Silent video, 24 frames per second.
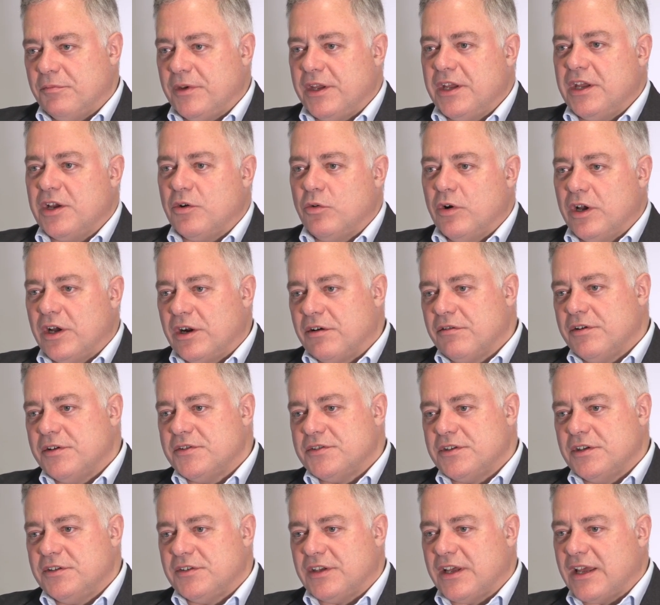
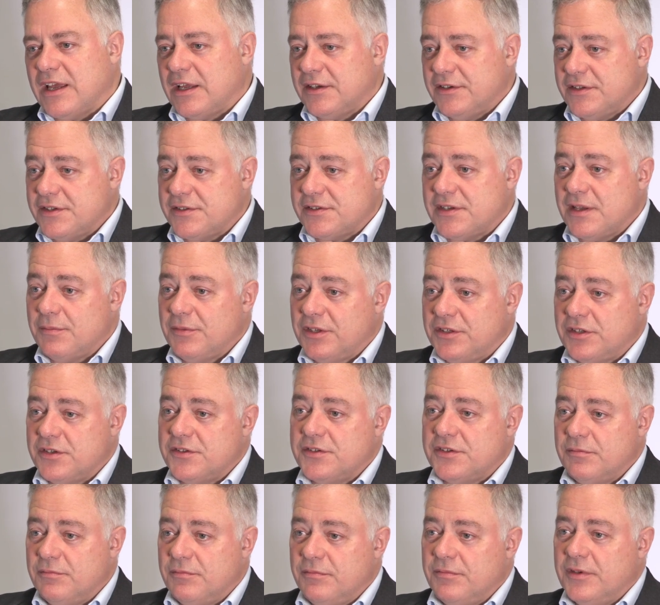inquiries into
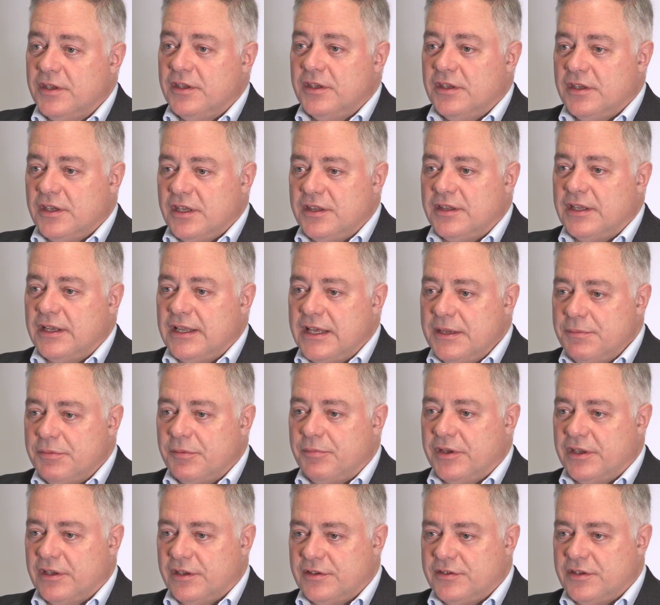anti-Semitism in the Labour
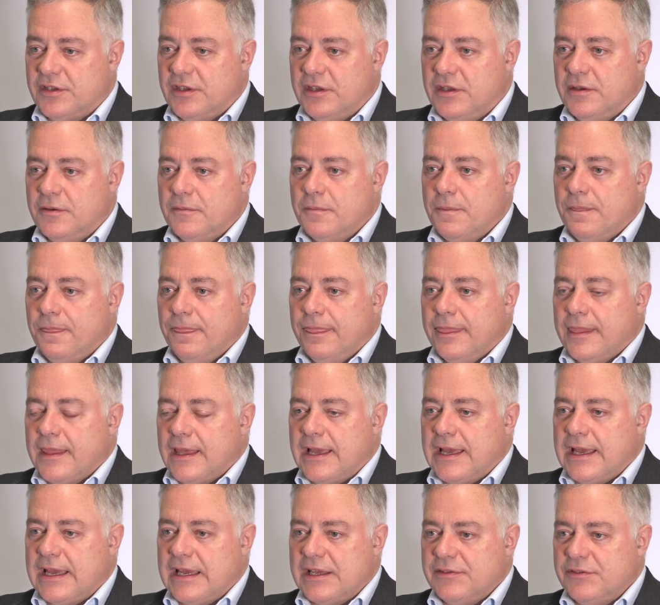Party.
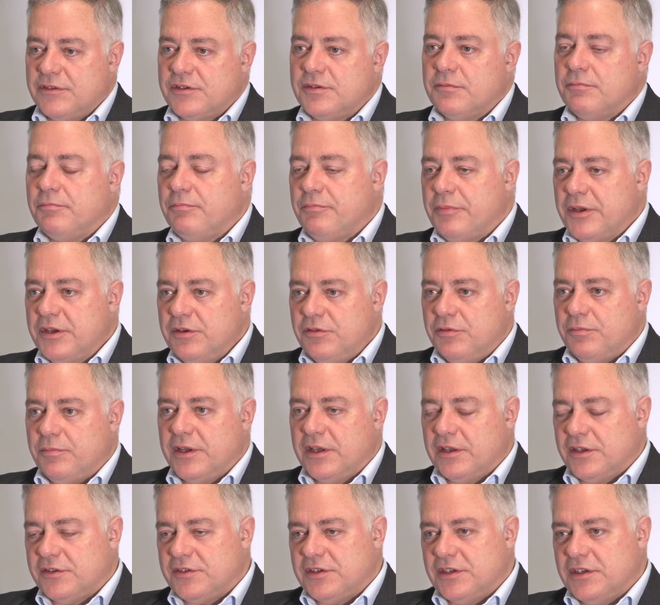And both
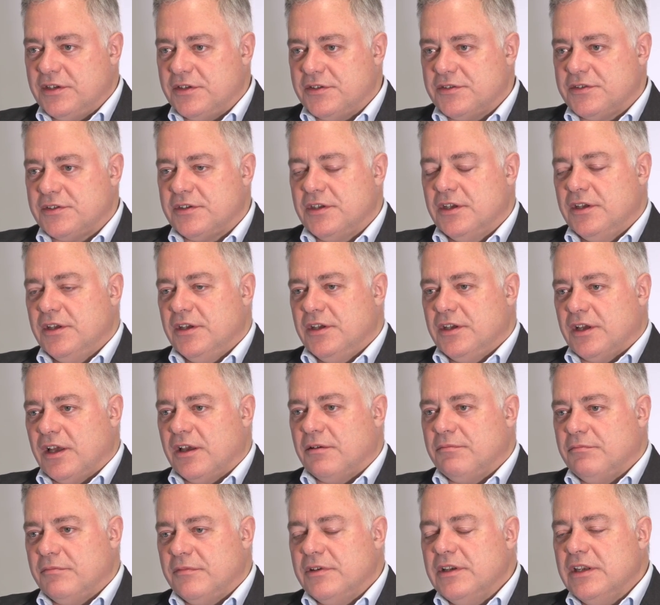parties
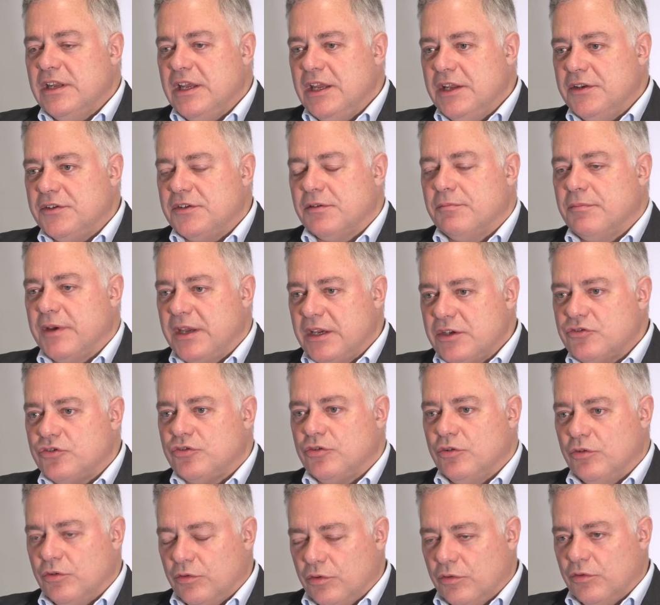need to make
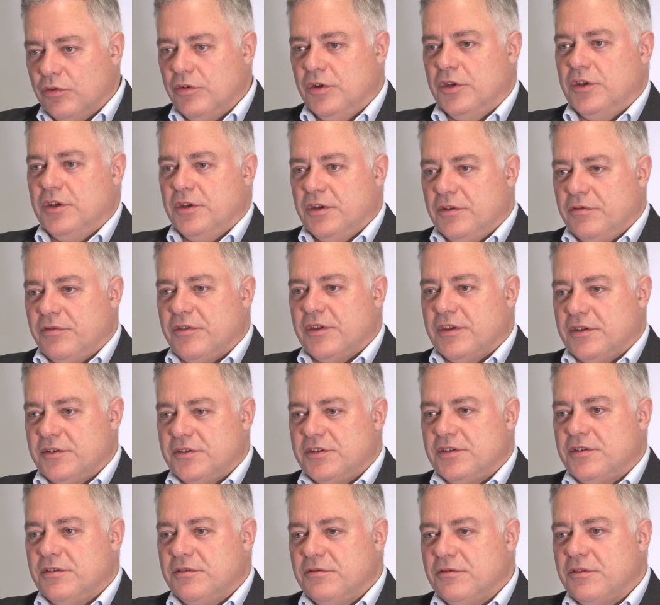sure
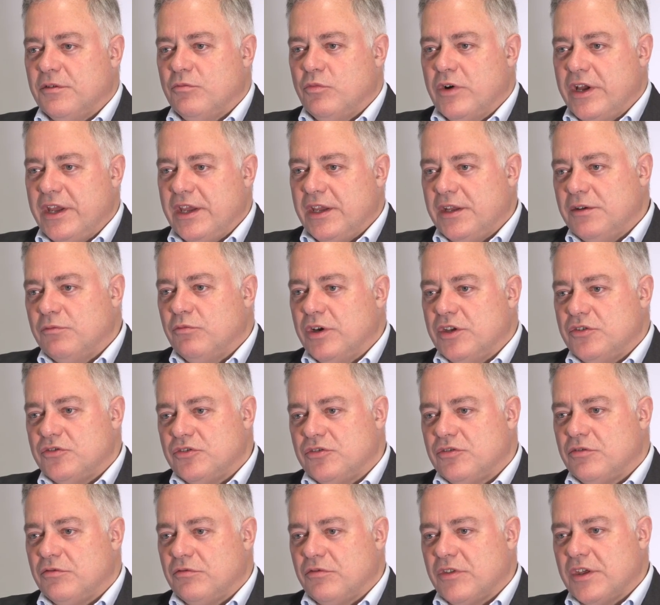that the way in
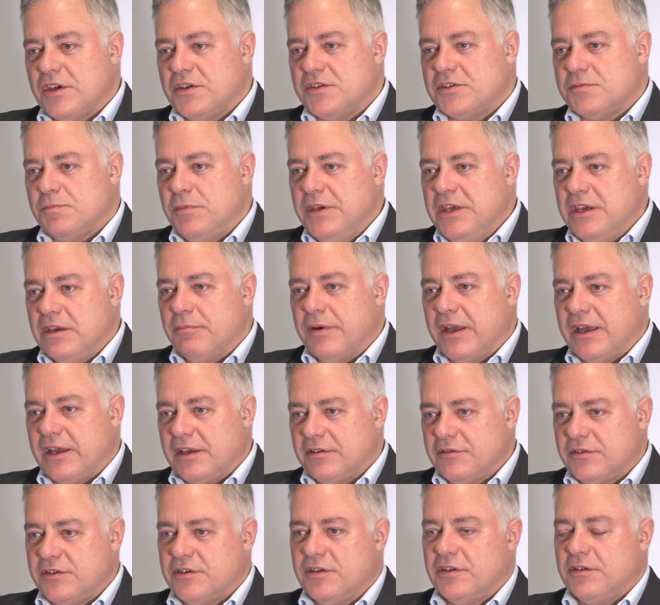which they speak
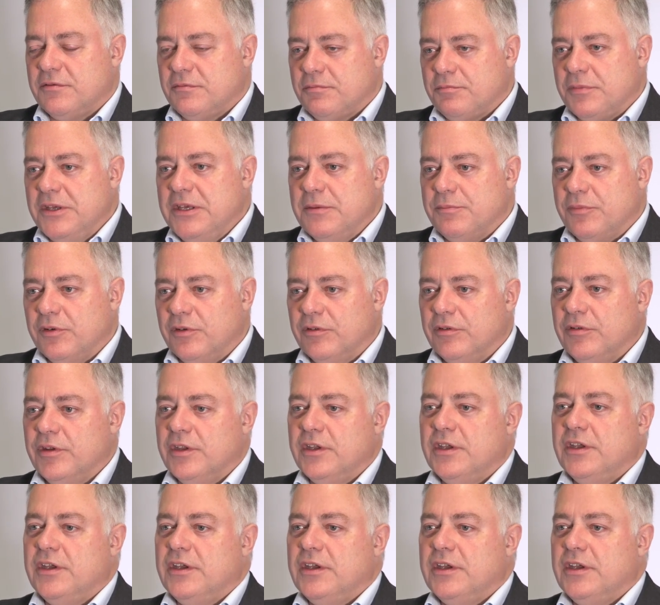about people